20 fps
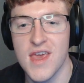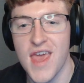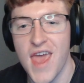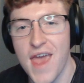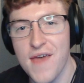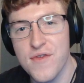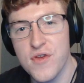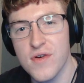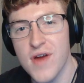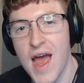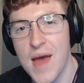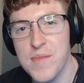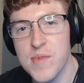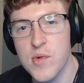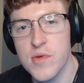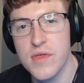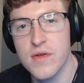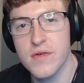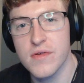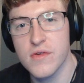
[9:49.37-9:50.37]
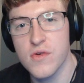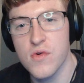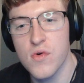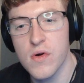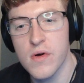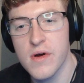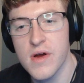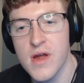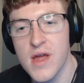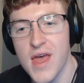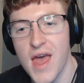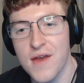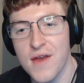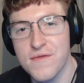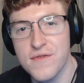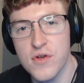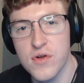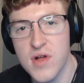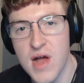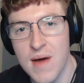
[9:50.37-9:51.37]
If you're happy with your score and
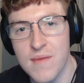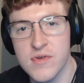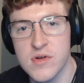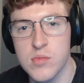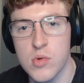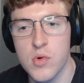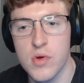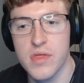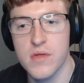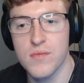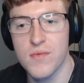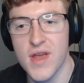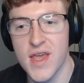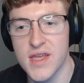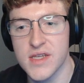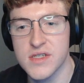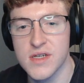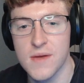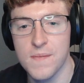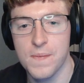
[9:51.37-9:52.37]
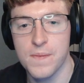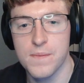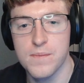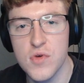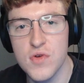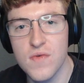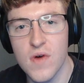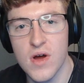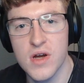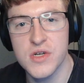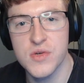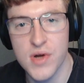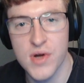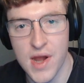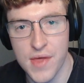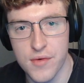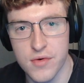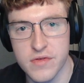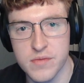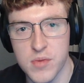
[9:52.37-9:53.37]
feel comfortable with the range, move on to
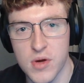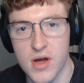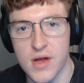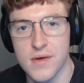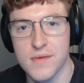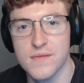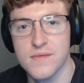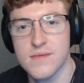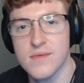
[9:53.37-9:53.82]
another spot.